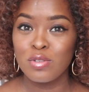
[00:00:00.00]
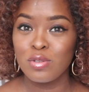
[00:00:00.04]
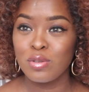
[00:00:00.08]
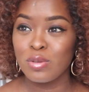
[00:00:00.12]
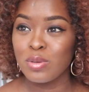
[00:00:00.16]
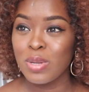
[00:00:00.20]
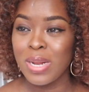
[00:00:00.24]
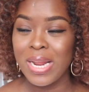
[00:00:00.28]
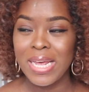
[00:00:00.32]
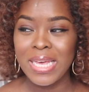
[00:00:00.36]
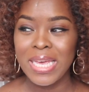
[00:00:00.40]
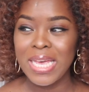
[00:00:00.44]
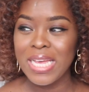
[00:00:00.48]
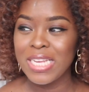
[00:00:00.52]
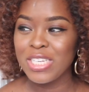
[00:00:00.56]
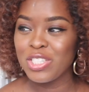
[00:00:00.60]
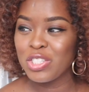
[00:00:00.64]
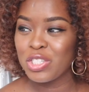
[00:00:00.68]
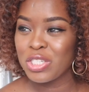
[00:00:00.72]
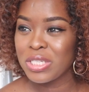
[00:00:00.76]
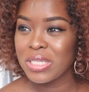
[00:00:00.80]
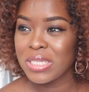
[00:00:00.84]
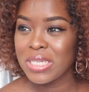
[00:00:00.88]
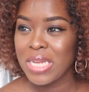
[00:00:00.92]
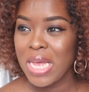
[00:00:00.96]
Like, it's
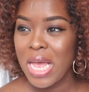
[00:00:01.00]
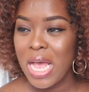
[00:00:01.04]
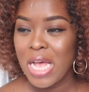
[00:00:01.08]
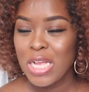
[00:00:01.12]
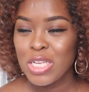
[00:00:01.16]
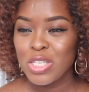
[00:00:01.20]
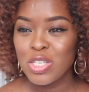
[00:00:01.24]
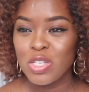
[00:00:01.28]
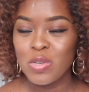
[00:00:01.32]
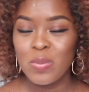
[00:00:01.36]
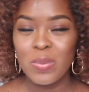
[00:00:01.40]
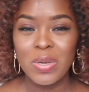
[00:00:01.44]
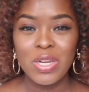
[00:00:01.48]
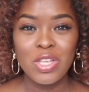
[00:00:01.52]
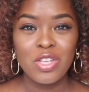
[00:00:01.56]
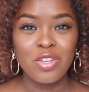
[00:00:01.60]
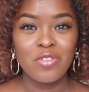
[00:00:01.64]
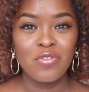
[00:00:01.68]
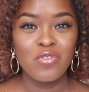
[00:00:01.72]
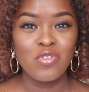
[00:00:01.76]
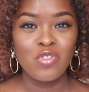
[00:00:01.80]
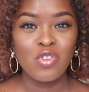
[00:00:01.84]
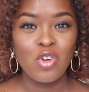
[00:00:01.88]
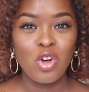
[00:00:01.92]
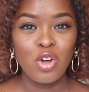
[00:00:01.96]
just somebody
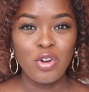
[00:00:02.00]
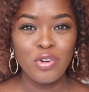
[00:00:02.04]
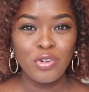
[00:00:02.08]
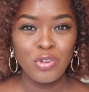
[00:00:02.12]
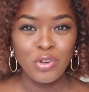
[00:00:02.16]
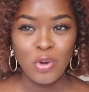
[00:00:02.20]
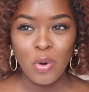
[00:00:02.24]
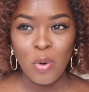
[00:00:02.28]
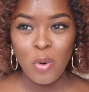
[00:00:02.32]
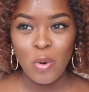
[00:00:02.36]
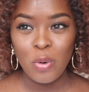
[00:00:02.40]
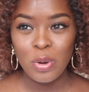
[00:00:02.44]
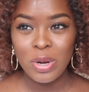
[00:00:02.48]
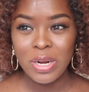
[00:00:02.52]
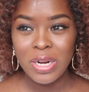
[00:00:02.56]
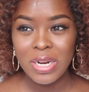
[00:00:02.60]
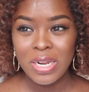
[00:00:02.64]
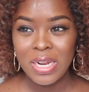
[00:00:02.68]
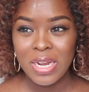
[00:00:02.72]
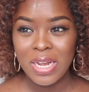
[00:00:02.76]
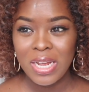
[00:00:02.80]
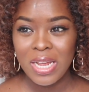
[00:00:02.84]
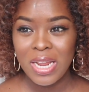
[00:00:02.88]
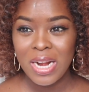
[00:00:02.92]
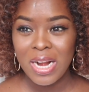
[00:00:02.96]
you've not known,
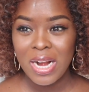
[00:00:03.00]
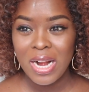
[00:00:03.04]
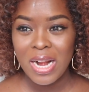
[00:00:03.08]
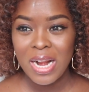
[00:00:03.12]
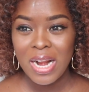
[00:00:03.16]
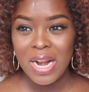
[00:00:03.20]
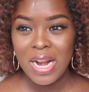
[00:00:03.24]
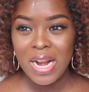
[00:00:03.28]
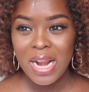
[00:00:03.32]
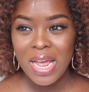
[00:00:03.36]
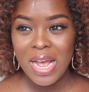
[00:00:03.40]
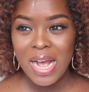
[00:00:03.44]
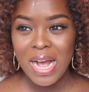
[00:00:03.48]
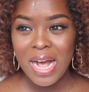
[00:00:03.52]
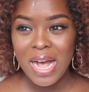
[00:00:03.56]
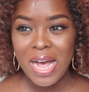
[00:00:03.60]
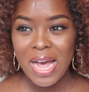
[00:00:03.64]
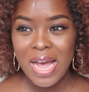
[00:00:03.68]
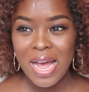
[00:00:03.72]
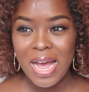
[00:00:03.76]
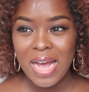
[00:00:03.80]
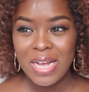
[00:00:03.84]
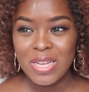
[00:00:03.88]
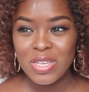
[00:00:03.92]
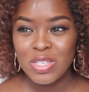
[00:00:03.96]

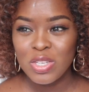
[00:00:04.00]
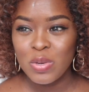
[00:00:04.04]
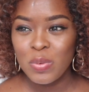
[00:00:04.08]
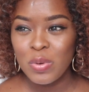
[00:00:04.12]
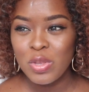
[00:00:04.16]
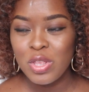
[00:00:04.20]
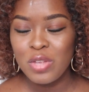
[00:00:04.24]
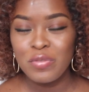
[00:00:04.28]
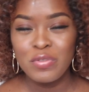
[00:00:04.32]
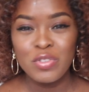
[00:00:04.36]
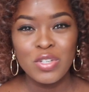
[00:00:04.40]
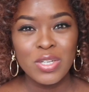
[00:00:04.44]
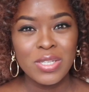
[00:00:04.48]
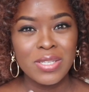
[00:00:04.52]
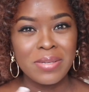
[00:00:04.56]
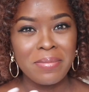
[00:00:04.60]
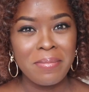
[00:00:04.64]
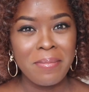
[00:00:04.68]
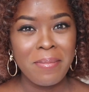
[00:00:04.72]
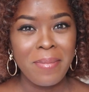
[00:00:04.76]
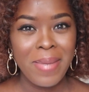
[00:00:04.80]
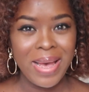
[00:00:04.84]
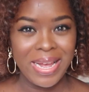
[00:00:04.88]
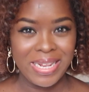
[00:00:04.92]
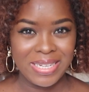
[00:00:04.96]
someone you've just
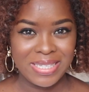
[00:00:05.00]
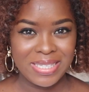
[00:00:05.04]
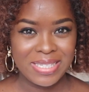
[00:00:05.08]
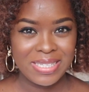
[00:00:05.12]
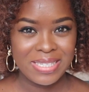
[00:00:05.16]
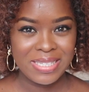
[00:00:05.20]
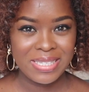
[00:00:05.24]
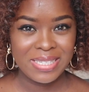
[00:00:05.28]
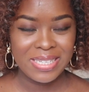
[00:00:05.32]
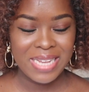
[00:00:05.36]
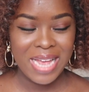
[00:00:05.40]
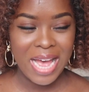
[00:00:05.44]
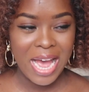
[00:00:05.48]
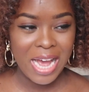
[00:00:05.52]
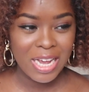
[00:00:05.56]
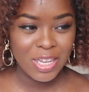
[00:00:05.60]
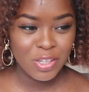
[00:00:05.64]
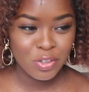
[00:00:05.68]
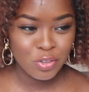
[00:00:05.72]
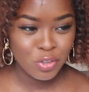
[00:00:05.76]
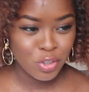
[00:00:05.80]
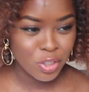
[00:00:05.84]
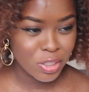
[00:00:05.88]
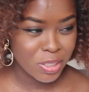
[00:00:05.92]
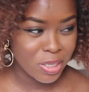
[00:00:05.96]
met, and
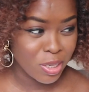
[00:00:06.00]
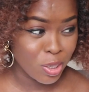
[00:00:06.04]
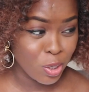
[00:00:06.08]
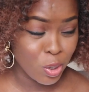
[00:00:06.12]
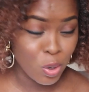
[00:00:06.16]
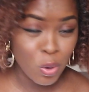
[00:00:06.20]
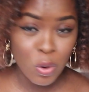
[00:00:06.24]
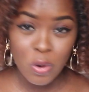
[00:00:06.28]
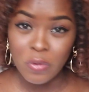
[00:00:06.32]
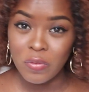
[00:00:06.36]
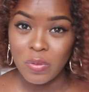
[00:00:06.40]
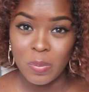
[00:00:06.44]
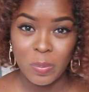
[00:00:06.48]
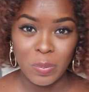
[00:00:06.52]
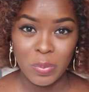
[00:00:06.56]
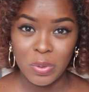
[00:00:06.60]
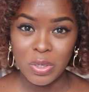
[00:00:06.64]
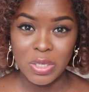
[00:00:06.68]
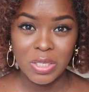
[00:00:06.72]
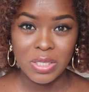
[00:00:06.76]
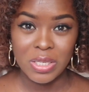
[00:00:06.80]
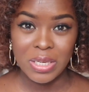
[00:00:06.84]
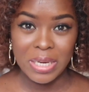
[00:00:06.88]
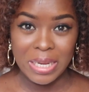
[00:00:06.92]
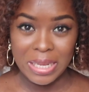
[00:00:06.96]
you just love the
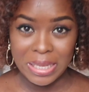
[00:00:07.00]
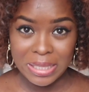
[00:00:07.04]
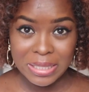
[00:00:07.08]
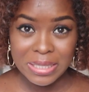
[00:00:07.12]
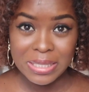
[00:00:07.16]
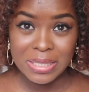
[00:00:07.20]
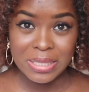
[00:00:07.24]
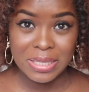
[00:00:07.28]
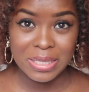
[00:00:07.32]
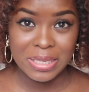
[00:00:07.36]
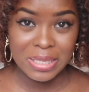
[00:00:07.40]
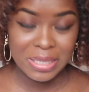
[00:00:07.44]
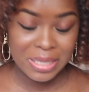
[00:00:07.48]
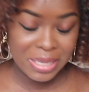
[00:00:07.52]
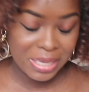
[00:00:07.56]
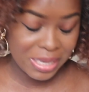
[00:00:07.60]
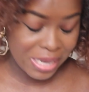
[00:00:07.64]
person instantly.